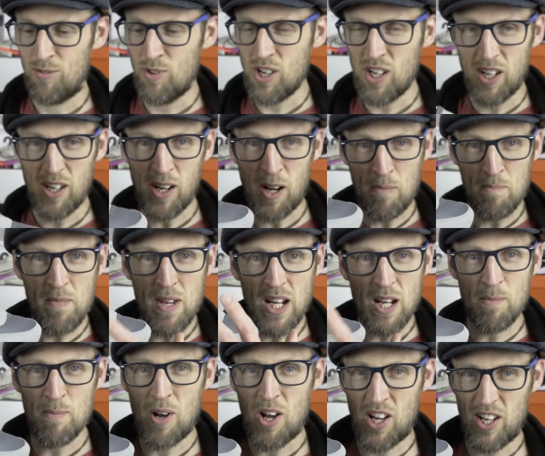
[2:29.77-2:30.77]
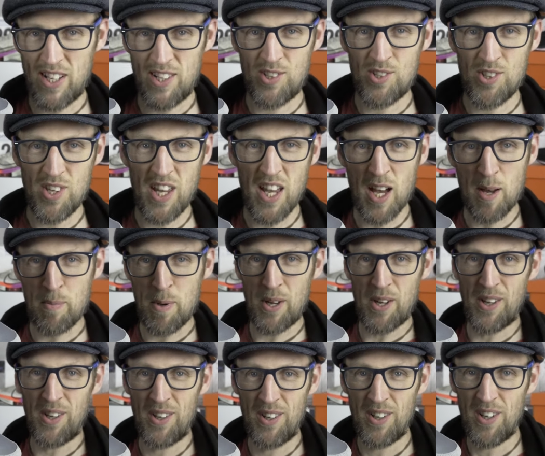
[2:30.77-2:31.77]
Really like minimize the
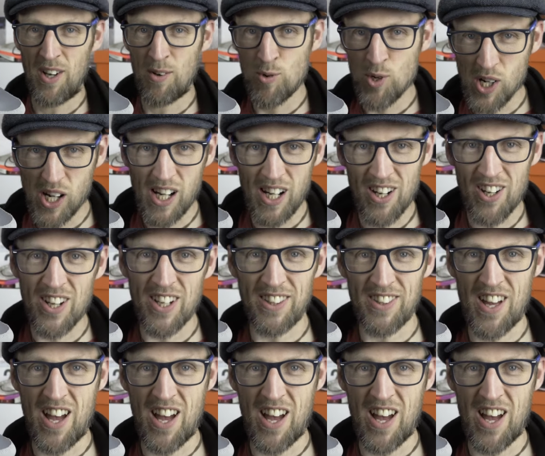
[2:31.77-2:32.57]
upper. I really like